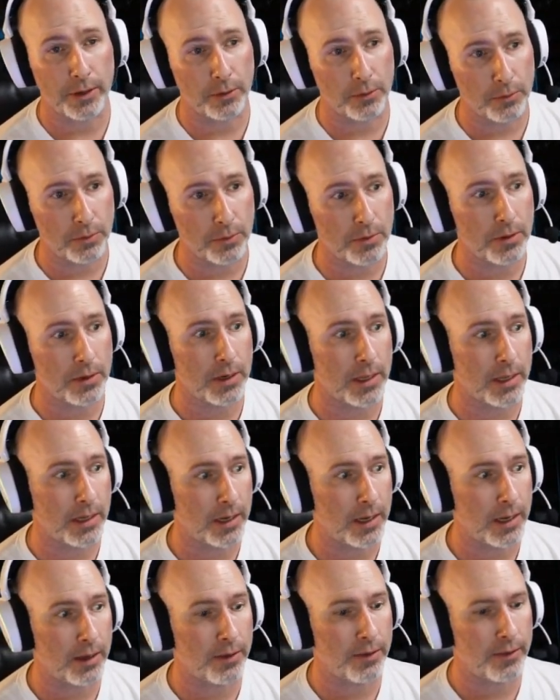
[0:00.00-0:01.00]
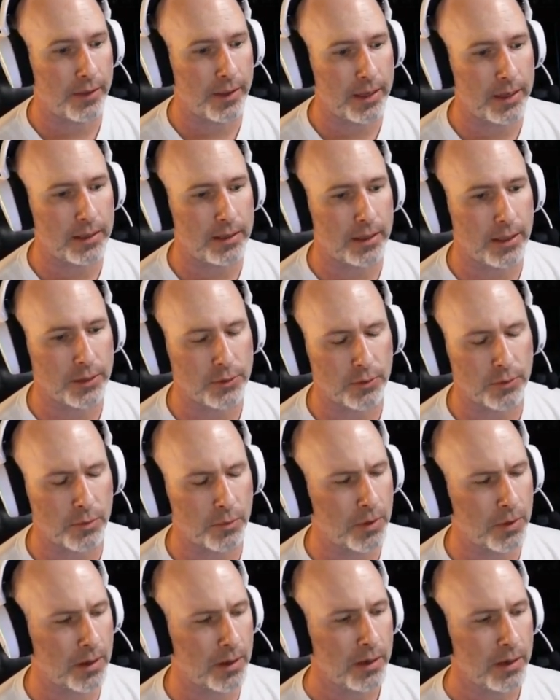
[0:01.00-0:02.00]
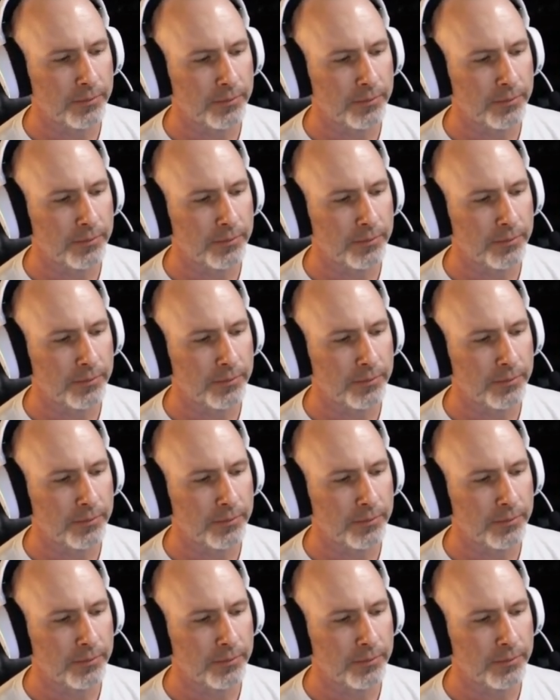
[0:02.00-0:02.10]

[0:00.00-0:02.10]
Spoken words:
Lord and how they sort of work,